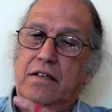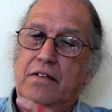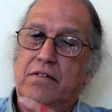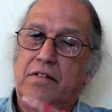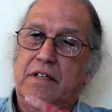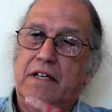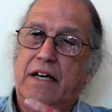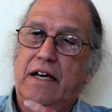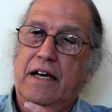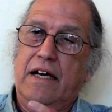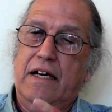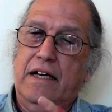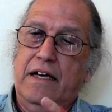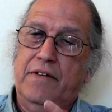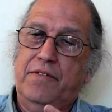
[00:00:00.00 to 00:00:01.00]
Okay,
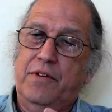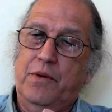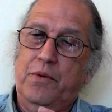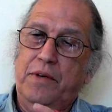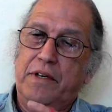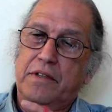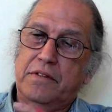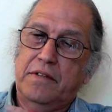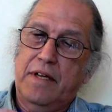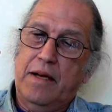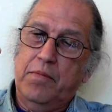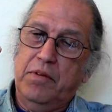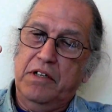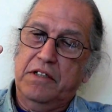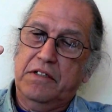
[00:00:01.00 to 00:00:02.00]
I have to
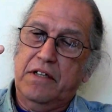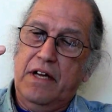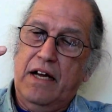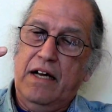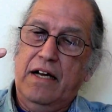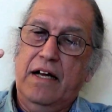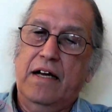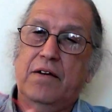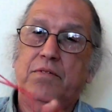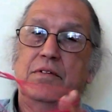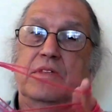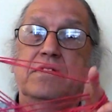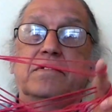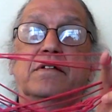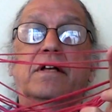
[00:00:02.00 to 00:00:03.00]
reestablish that. How
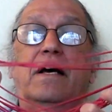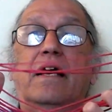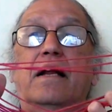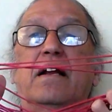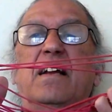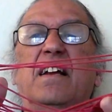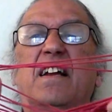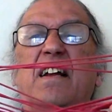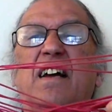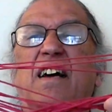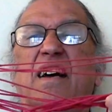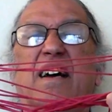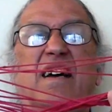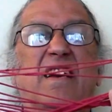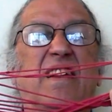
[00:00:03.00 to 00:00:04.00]
was that?
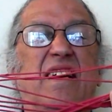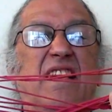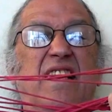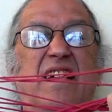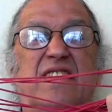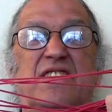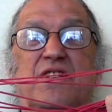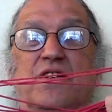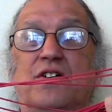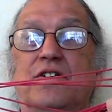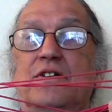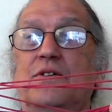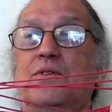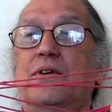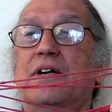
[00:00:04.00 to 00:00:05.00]
That's a
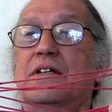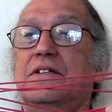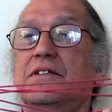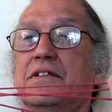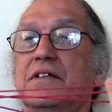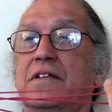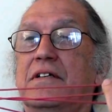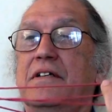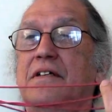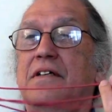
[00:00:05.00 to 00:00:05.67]
good question.